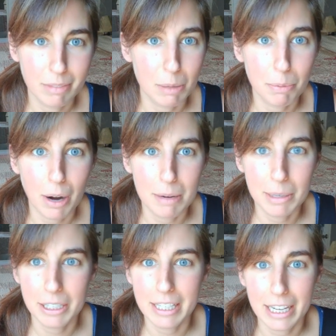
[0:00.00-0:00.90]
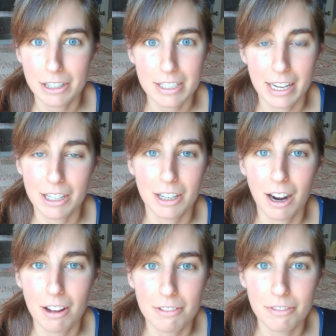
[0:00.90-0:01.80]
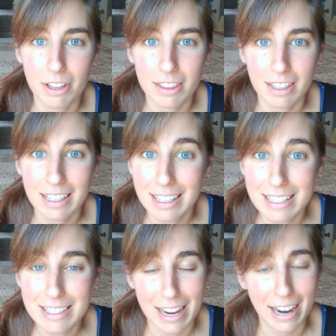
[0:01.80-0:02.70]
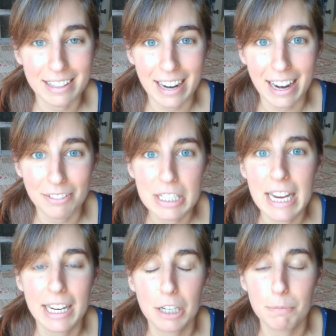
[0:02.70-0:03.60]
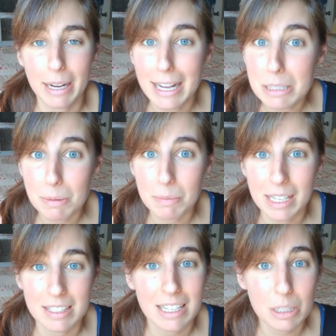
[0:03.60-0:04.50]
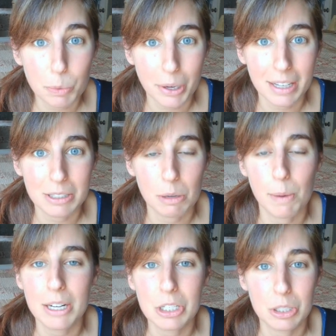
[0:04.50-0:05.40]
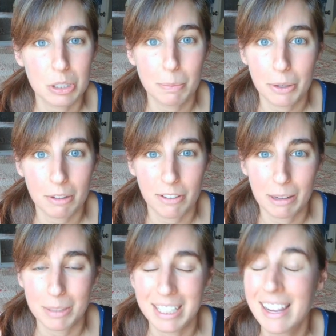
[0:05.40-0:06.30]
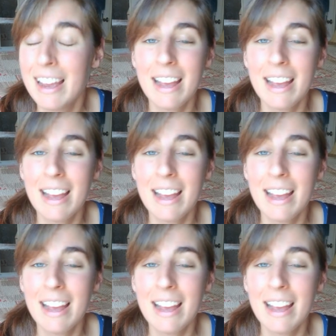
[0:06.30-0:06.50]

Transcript: the primary caretaker of the kids and I have to take care of my husband because he's working so much to support the family